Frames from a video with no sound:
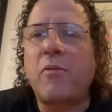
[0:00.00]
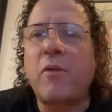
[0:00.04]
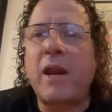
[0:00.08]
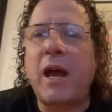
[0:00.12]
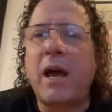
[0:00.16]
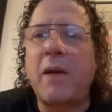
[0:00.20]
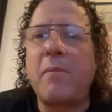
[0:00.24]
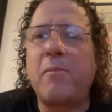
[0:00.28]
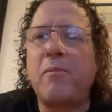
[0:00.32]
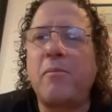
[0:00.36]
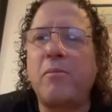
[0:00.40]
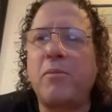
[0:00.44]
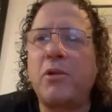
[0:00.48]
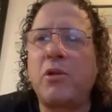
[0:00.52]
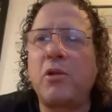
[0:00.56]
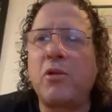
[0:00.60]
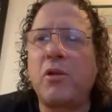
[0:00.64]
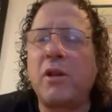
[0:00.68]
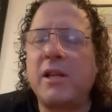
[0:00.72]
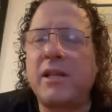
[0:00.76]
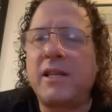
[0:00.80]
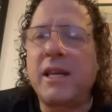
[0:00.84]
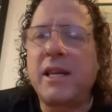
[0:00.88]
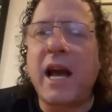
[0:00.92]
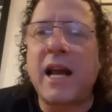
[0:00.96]
when I do
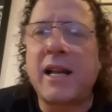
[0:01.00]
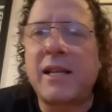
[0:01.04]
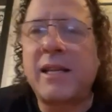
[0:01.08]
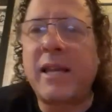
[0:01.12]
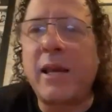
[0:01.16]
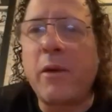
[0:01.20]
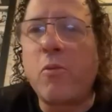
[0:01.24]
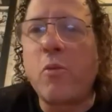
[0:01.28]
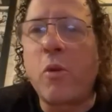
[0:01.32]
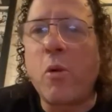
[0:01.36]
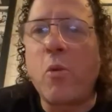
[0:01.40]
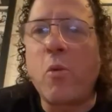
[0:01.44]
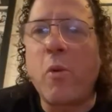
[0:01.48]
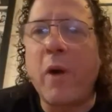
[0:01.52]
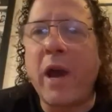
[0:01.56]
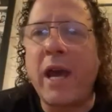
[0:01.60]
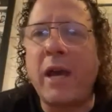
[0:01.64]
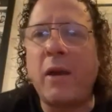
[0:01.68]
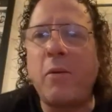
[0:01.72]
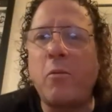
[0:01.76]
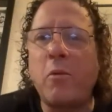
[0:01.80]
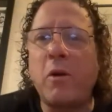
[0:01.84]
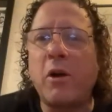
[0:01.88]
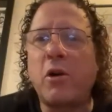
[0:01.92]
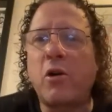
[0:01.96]
the tag team with
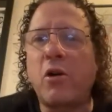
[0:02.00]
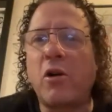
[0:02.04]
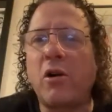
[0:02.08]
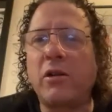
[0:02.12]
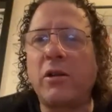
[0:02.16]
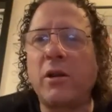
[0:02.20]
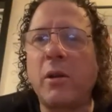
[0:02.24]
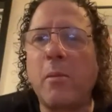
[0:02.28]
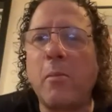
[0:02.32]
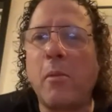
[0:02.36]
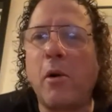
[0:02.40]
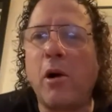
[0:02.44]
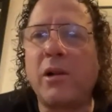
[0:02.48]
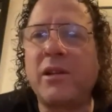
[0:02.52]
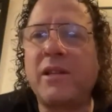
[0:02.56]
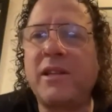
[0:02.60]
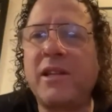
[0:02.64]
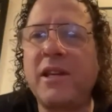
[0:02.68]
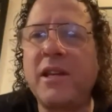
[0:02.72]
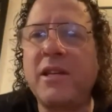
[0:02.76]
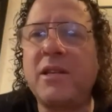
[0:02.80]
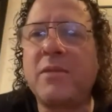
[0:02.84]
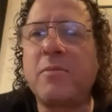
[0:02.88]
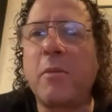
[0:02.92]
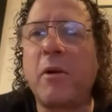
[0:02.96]
Wayne, we're called the
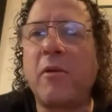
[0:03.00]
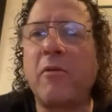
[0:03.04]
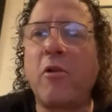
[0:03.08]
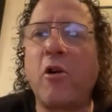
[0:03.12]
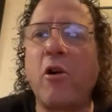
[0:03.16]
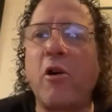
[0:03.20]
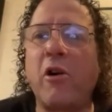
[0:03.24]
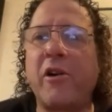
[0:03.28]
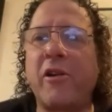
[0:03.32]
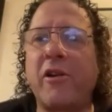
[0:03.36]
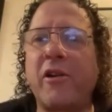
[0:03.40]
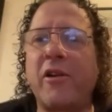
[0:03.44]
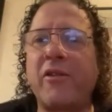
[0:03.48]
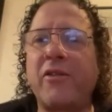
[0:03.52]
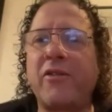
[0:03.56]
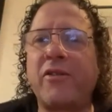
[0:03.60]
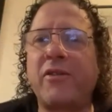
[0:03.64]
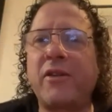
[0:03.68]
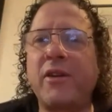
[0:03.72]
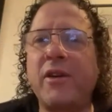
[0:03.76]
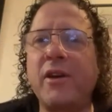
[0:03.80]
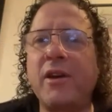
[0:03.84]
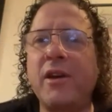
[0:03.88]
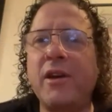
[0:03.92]
Maltese Marauders.